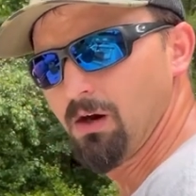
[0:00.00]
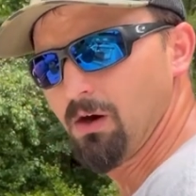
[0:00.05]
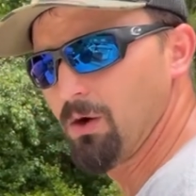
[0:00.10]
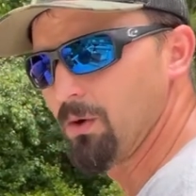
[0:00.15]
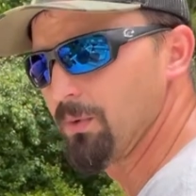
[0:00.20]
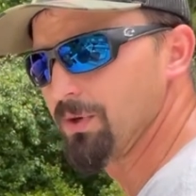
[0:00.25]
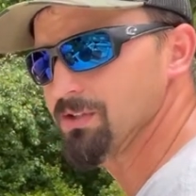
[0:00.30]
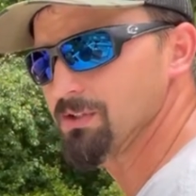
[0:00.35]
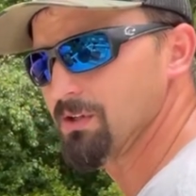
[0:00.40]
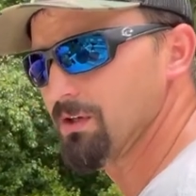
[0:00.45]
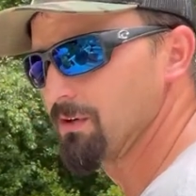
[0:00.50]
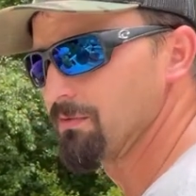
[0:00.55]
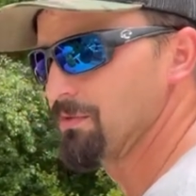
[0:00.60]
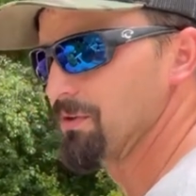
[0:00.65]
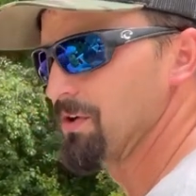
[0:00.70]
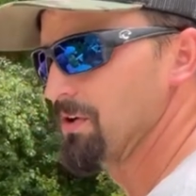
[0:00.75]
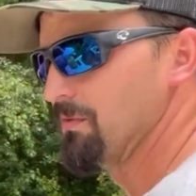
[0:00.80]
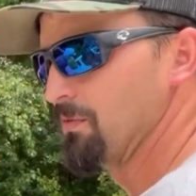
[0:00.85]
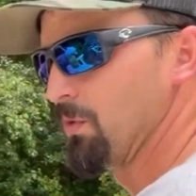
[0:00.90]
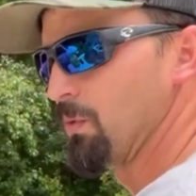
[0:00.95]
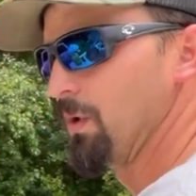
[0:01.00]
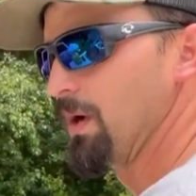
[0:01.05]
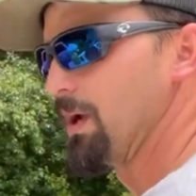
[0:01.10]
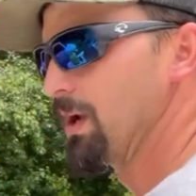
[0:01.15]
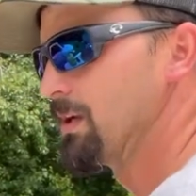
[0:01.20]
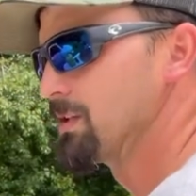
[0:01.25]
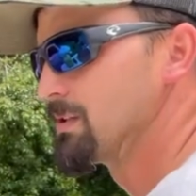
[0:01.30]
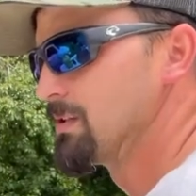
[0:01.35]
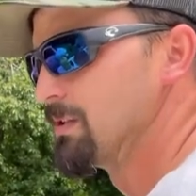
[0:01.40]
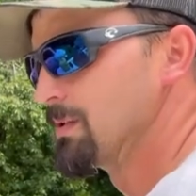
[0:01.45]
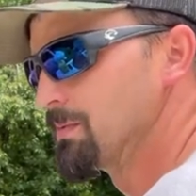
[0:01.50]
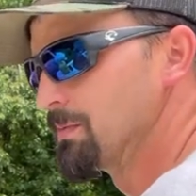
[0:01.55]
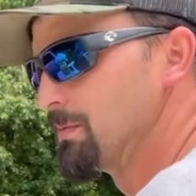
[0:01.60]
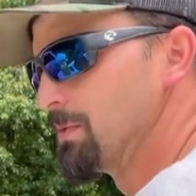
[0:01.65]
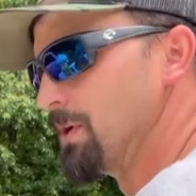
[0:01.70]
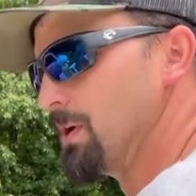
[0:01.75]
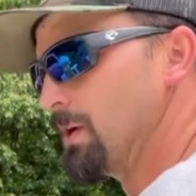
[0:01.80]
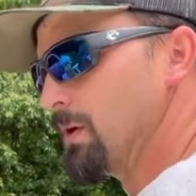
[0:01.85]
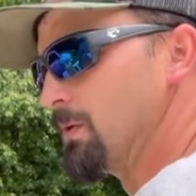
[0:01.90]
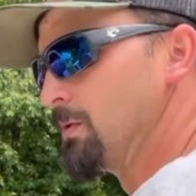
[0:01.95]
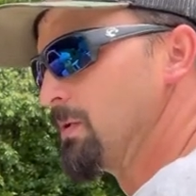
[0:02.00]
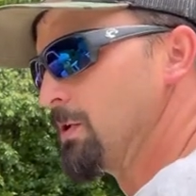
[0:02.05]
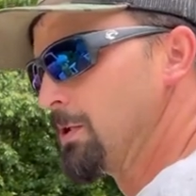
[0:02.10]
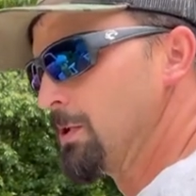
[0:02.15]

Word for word: Always looking for different ways to, you know,